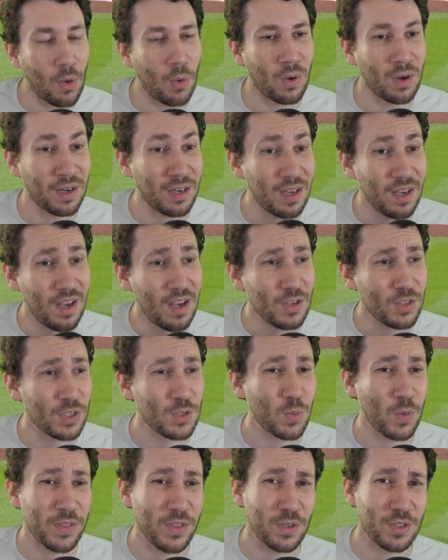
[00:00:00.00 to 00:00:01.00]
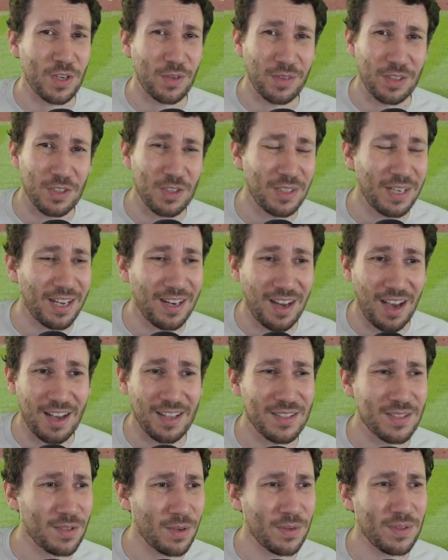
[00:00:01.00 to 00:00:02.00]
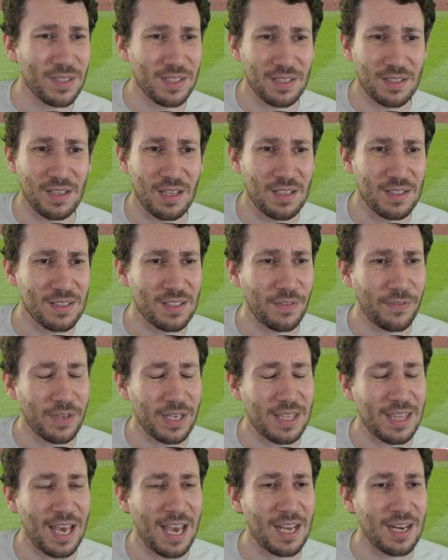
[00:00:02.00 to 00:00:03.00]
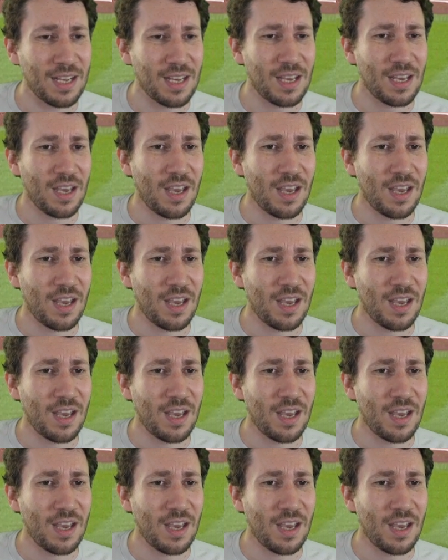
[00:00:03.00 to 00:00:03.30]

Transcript: or just what they're generally good at in hot zones and stuff like that.